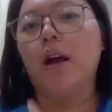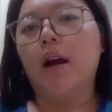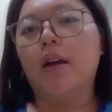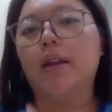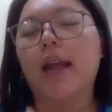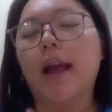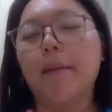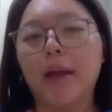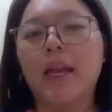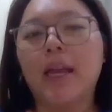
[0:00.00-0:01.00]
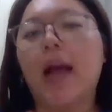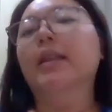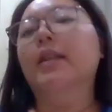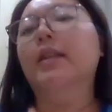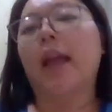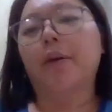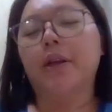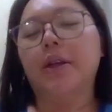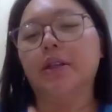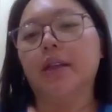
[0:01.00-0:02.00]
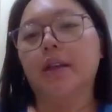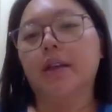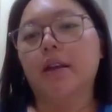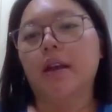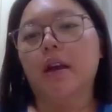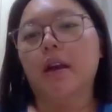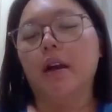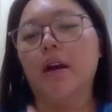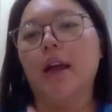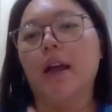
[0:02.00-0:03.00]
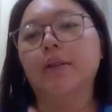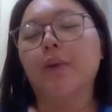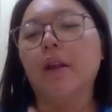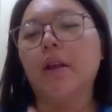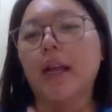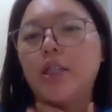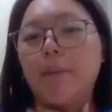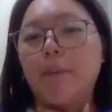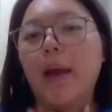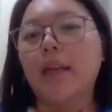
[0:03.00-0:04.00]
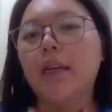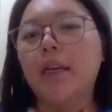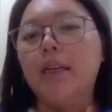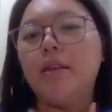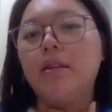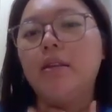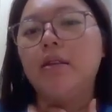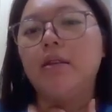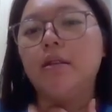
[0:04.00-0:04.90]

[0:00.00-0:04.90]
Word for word: uh, there are many other languages at, uh, as well, like Japanese,